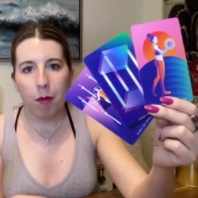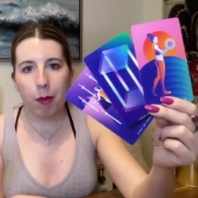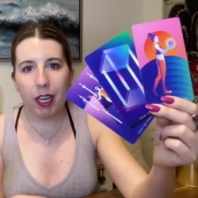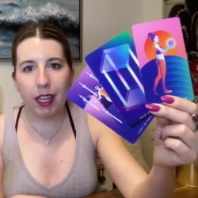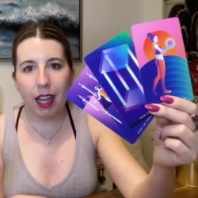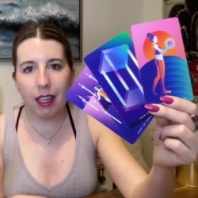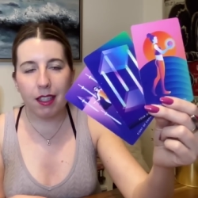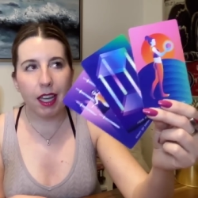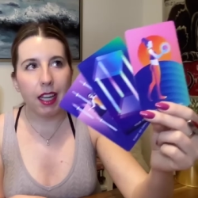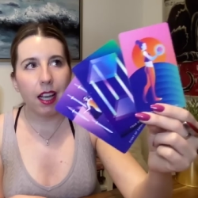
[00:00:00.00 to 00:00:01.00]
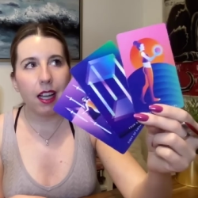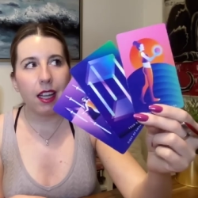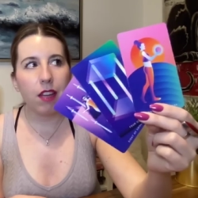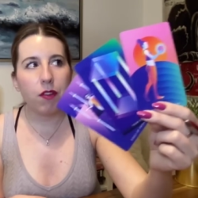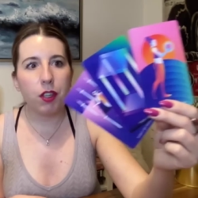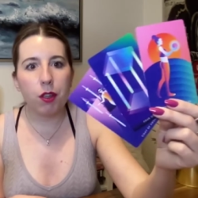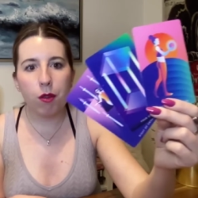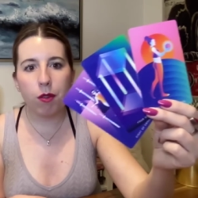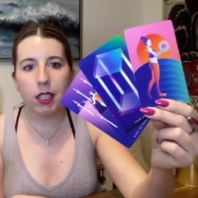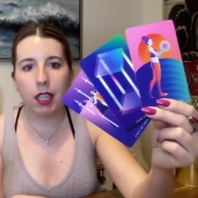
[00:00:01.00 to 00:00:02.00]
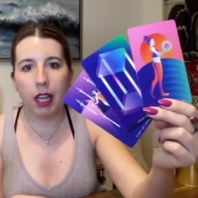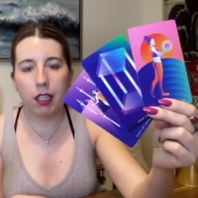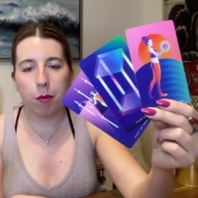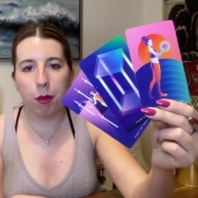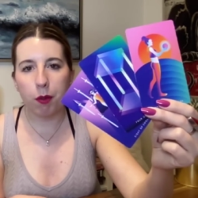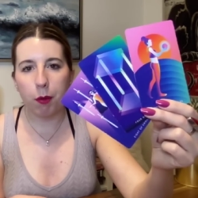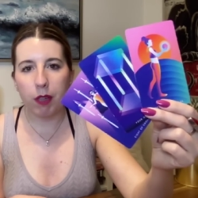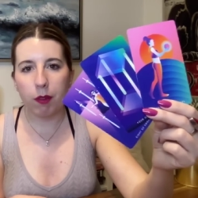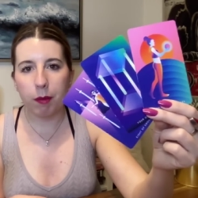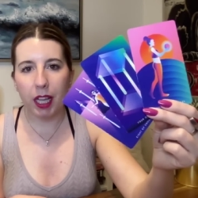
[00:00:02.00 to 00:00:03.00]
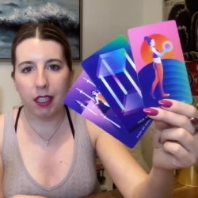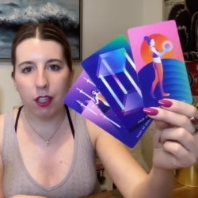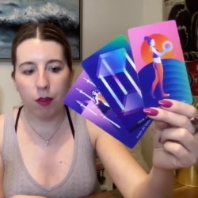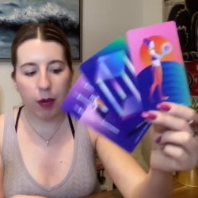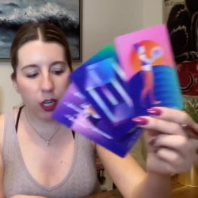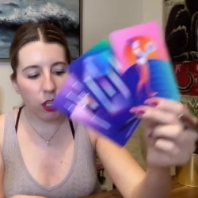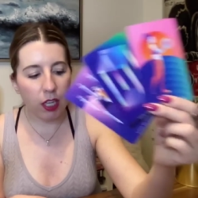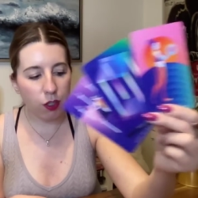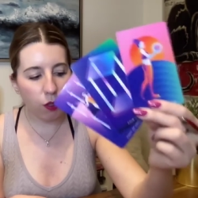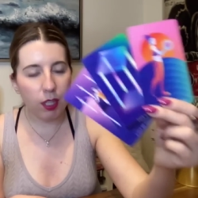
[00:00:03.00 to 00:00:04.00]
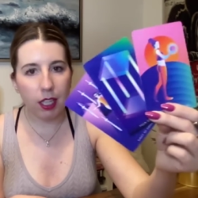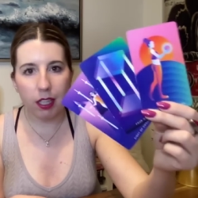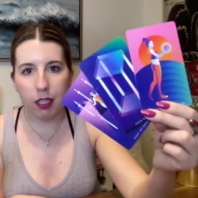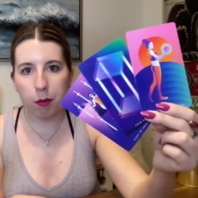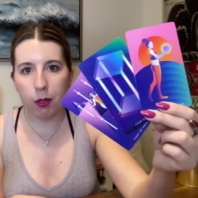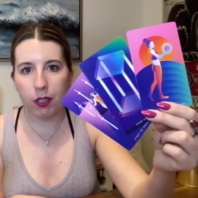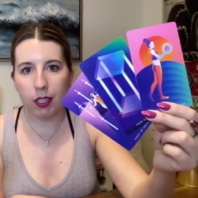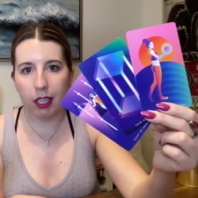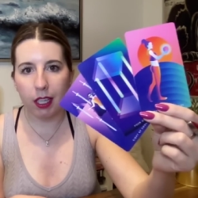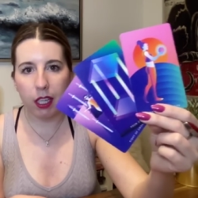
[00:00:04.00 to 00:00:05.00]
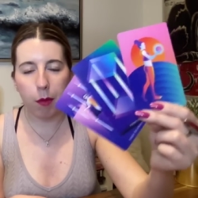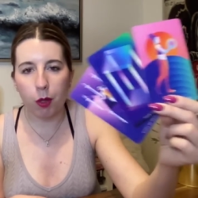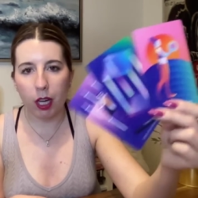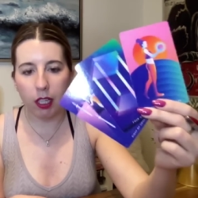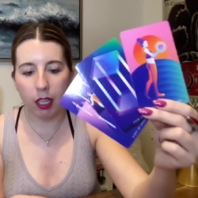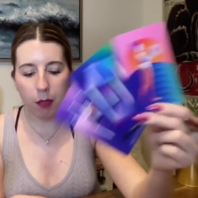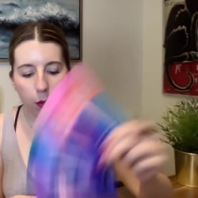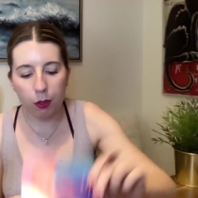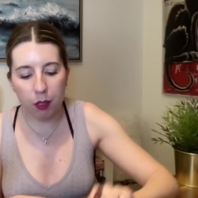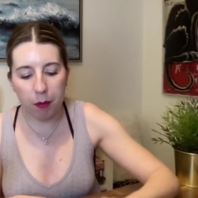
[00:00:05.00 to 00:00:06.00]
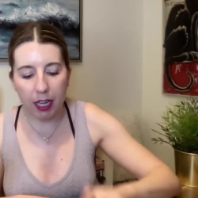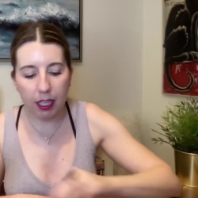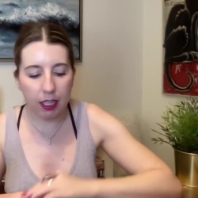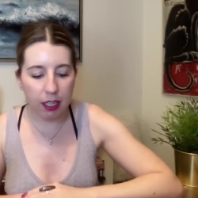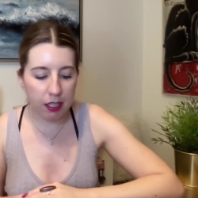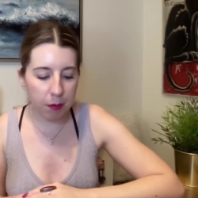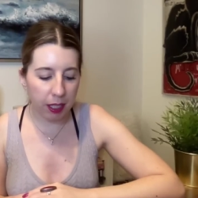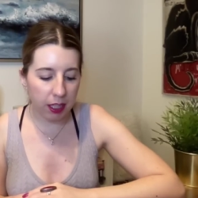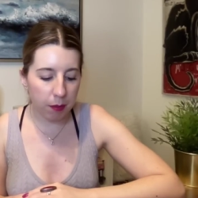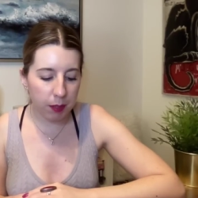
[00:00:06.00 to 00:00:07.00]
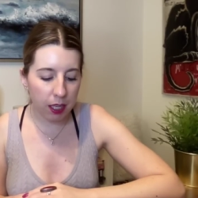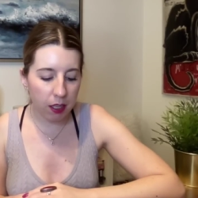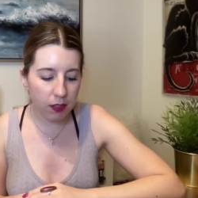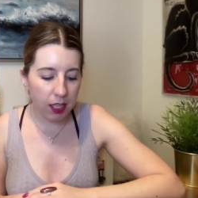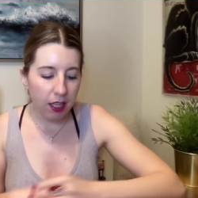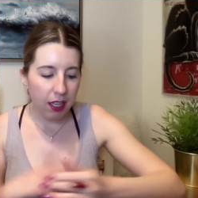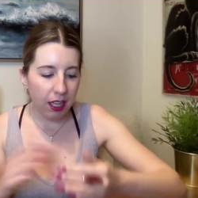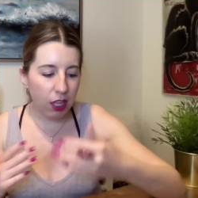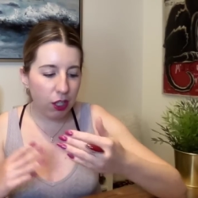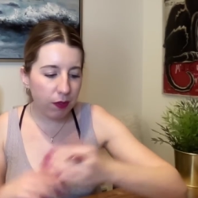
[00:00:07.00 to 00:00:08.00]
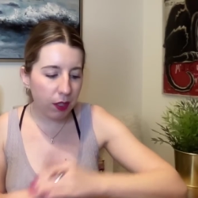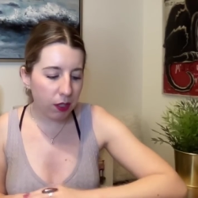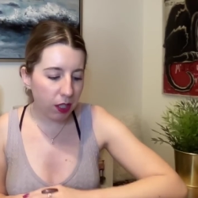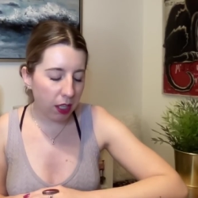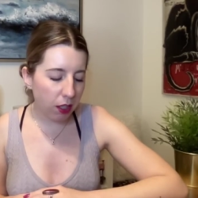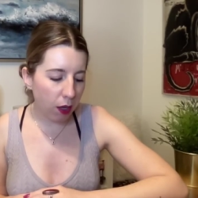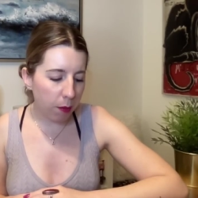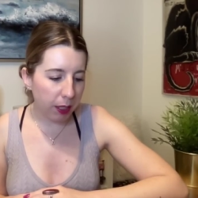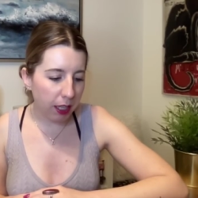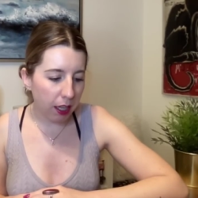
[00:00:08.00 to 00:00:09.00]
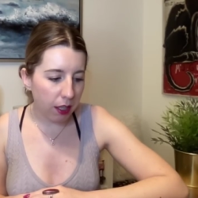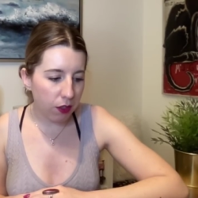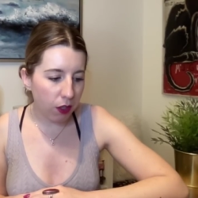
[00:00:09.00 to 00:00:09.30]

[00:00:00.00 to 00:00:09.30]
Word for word: But again, it's like, if you decide to move away from that situation, I do think this person is going to keep trying to like pull you back in and explain themselves. It just feels kind of complicated.